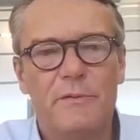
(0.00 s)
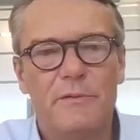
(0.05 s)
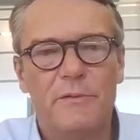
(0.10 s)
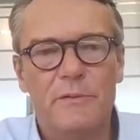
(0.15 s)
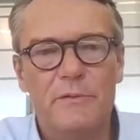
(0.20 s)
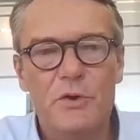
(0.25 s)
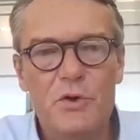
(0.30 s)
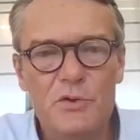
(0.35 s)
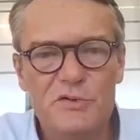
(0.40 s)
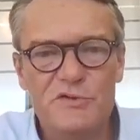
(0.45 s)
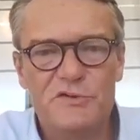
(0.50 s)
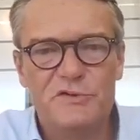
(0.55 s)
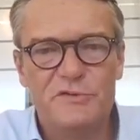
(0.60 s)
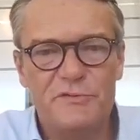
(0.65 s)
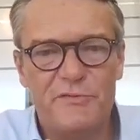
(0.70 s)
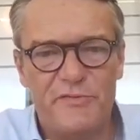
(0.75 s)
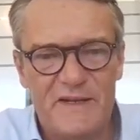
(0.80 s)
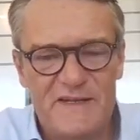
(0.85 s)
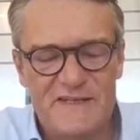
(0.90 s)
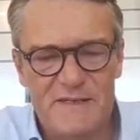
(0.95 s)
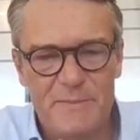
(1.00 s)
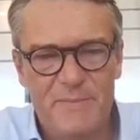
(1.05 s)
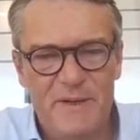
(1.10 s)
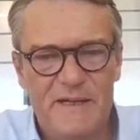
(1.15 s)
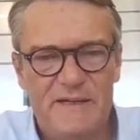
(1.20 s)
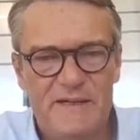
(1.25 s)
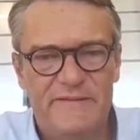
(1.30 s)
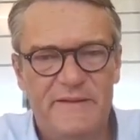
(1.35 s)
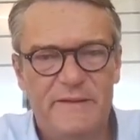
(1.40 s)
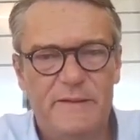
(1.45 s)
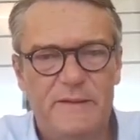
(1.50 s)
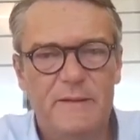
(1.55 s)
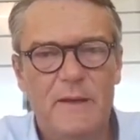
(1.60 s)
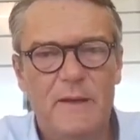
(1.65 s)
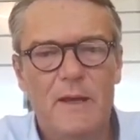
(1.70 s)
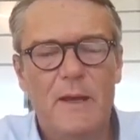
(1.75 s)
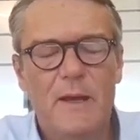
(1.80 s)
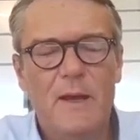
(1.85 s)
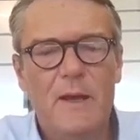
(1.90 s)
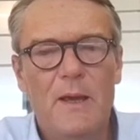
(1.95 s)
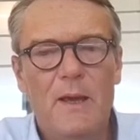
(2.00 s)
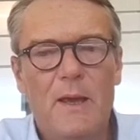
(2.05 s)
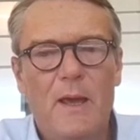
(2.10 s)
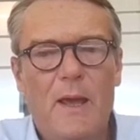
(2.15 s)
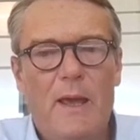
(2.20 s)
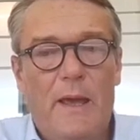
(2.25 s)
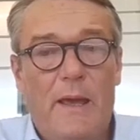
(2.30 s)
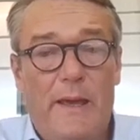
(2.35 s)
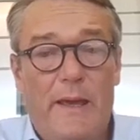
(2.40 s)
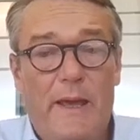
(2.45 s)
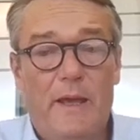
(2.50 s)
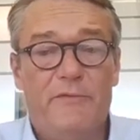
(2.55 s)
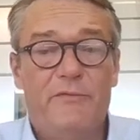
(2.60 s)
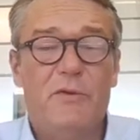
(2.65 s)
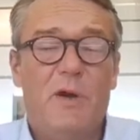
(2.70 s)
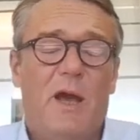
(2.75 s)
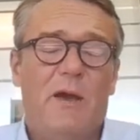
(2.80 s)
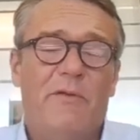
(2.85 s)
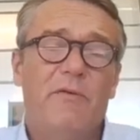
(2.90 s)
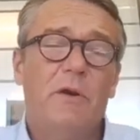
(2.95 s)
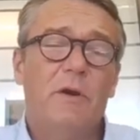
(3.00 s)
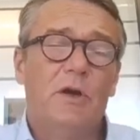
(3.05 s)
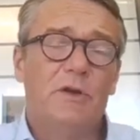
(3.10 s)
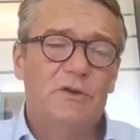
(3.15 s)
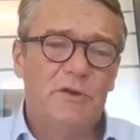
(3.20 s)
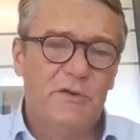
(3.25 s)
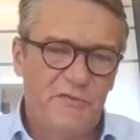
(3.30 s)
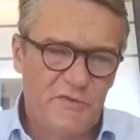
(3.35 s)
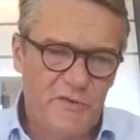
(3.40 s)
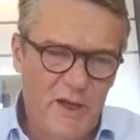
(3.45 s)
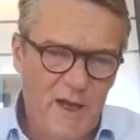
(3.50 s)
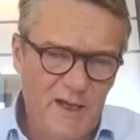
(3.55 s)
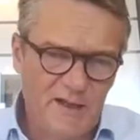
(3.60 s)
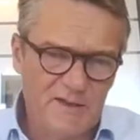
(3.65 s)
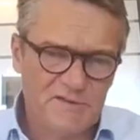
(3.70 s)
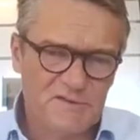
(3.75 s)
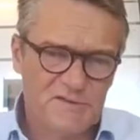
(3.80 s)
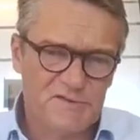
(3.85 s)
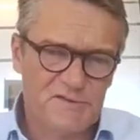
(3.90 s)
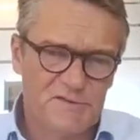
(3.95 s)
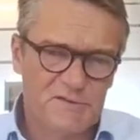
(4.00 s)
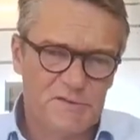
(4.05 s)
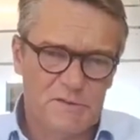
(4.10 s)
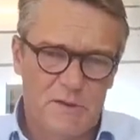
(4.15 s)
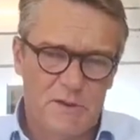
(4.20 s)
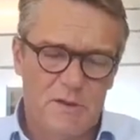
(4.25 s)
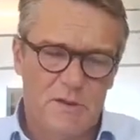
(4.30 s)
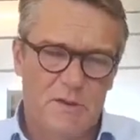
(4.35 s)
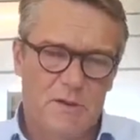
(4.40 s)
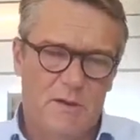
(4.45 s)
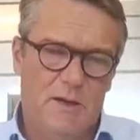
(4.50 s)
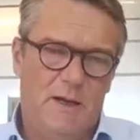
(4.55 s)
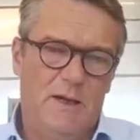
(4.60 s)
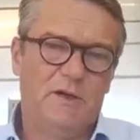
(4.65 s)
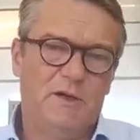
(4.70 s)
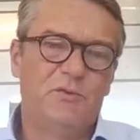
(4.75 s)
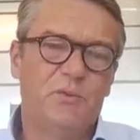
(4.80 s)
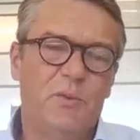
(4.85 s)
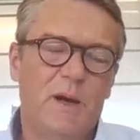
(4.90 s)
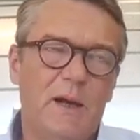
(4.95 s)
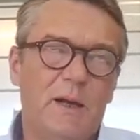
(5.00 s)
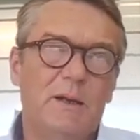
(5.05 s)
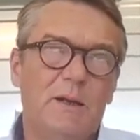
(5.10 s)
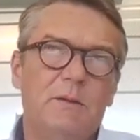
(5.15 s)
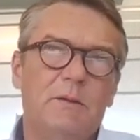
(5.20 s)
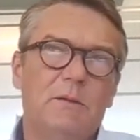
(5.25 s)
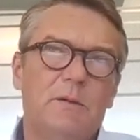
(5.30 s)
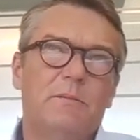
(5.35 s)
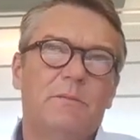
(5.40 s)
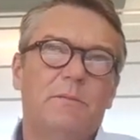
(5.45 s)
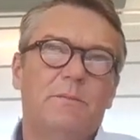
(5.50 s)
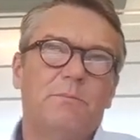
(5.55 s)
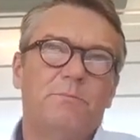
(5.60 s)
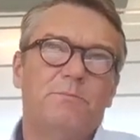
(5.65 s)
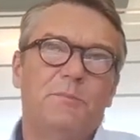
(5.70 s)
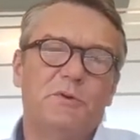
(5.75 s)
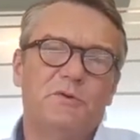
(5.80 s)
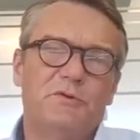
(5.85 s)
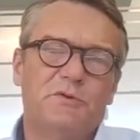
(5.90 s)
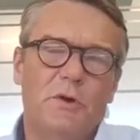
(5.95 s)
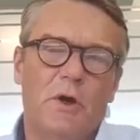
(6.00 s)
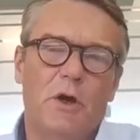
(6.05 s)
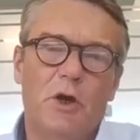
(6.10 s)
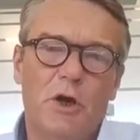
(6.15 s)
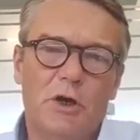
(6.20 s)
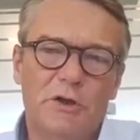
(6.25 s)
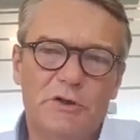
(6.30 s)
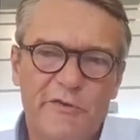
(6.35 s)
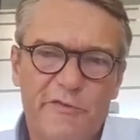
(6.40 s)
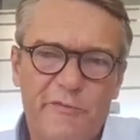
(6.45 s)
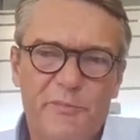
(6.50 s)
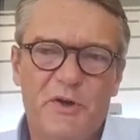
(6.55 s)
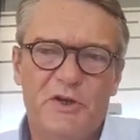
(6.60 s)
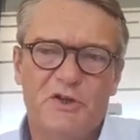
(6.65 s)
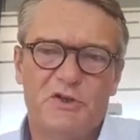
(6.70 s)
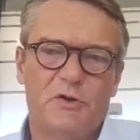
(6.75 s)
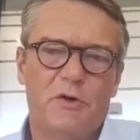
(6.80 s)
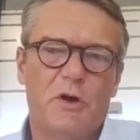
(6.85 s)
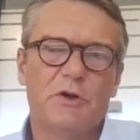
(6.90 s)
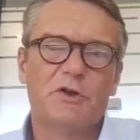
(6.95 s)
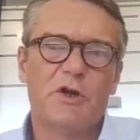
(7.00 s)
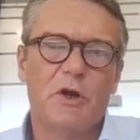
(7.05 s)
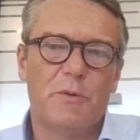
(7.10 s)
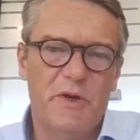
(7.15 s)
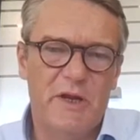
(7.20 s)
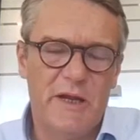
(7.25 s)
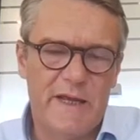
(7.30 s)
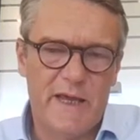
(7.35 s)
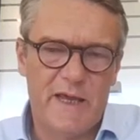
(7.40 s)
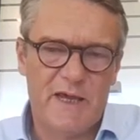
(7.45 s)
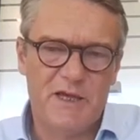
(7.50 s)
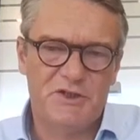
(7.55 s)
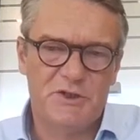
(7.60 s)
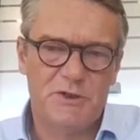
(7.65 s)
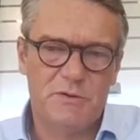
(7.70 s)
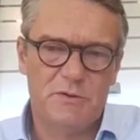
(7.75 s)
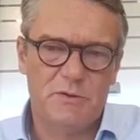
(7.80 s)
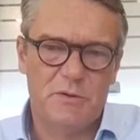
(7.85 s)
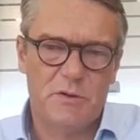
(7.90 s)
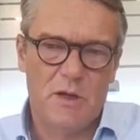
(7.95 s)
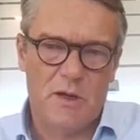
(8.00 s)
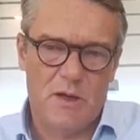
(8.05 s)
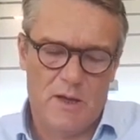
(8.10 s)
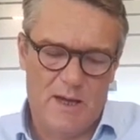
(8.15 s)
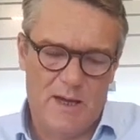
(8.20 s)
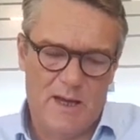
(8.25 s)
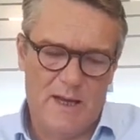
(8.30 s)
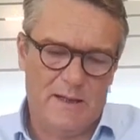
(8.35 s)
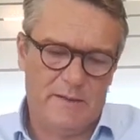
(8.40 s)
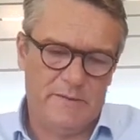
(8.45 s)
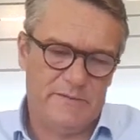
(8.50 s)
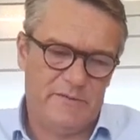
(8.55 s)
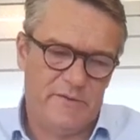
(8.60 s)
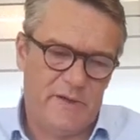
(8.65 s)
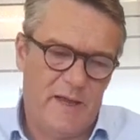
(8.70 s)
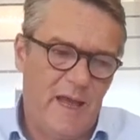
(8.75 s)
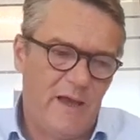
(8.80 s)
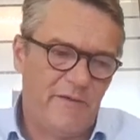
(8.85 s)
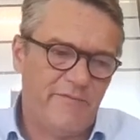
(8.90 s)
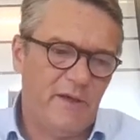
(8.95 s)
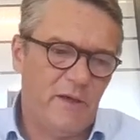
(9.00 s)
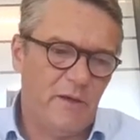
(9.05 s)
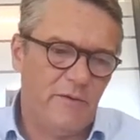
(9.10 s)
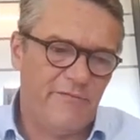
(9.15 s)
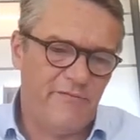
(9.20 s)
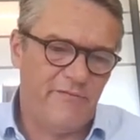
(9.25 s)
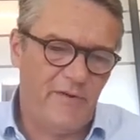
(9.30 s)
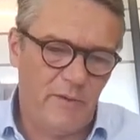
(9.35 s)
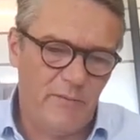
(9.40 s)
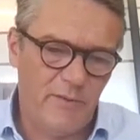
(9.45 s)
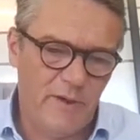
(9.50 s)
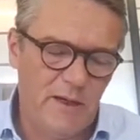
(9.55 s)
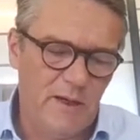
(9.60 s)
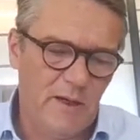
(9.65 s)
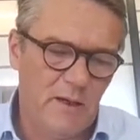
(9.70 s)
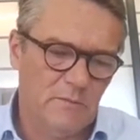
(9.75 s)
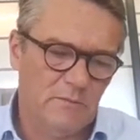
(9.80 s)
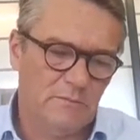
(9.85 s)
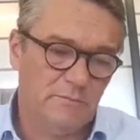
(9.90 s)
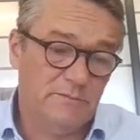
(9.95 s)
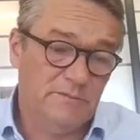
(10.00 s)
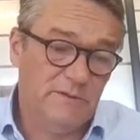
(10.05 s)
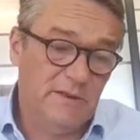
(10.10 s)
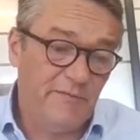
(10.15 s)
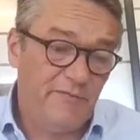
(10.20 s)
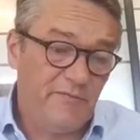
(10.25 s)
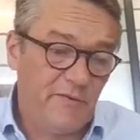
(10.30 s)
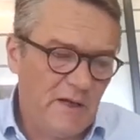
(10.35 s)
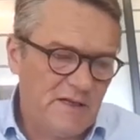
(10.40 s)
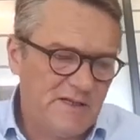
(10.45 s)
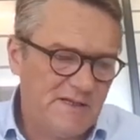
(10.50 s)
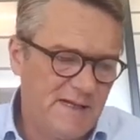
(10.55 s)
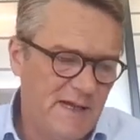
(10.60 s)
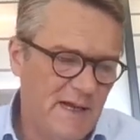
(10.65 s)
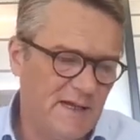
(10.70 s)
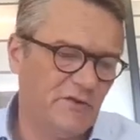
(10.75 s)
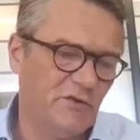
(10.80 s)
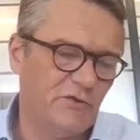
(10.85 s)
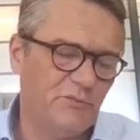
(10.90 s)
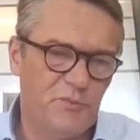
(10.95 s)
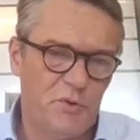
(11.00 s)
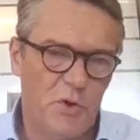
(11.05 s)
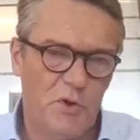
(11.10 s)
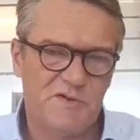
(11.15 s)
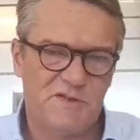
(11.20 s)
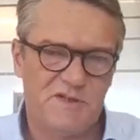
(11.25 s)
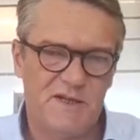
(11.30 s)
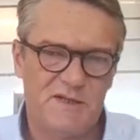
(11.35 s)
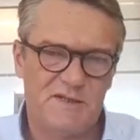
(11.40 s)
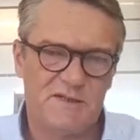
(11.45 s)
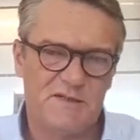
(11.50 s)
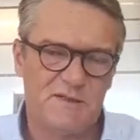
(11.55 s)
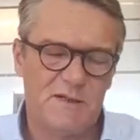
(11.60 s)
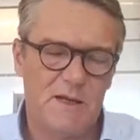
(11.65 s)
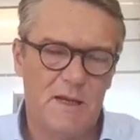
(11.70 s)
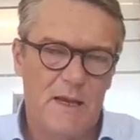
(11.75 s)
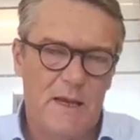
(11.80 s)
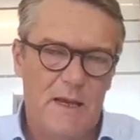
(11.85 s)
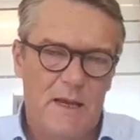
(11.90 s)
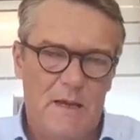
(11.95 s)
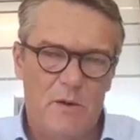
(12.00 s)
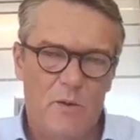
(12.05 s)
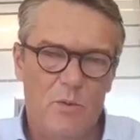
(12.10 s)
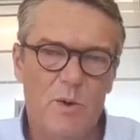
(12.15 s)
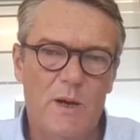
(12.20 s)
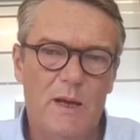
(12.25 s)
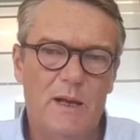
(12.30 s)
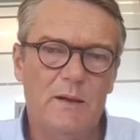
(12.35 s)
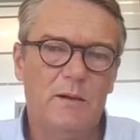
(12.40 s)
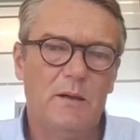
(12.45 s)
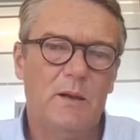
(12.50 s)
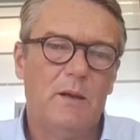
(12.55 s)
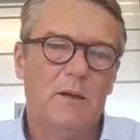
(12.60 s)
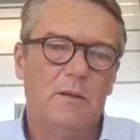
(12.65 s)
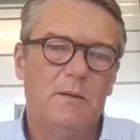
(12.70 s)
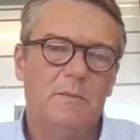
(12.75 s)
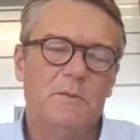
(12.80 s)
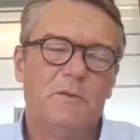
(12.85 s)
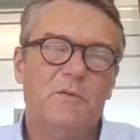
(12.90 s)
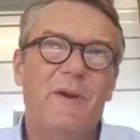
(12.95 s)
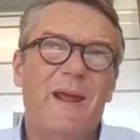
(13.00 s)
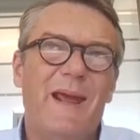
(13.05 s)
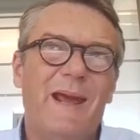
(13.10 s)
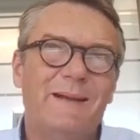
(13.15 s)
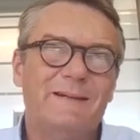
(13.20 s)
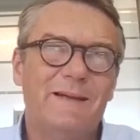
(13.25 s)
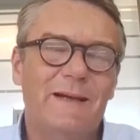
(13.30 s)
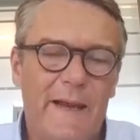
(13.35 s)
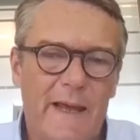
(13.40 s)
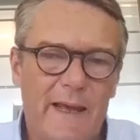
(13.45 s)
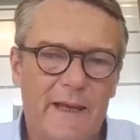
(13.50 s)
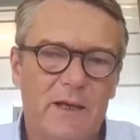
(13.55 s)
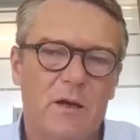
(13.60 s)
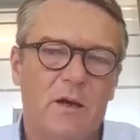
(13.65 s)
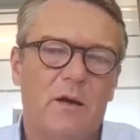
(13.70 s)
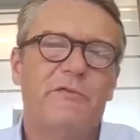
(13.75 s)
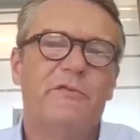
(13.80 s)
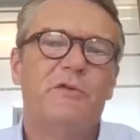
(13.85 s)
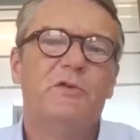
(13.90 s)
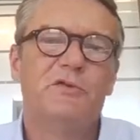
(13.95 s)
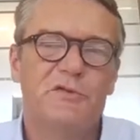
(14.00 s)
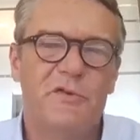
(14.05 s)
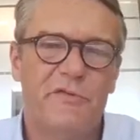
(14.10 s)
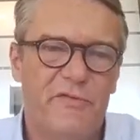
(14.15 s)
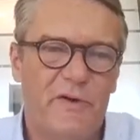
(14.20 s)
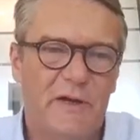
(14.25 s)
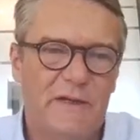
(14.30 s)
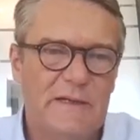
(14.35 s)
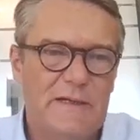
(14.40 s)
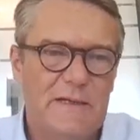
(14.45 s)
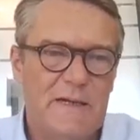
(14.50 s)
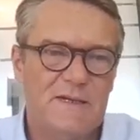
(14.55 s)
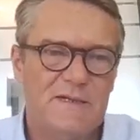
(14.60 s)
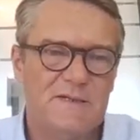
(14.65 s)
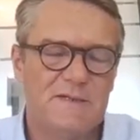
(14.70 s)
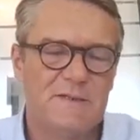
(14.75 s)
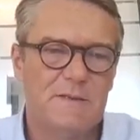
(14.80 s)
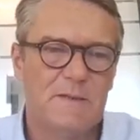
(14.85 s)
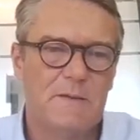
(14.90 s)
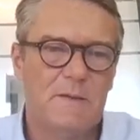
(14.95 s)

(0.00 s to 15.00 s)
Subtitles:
lose flexibility. If you have a lot of tasks, it will put a lot of pressure on communication, and having a very differentiated process will create a lack of user friendliness.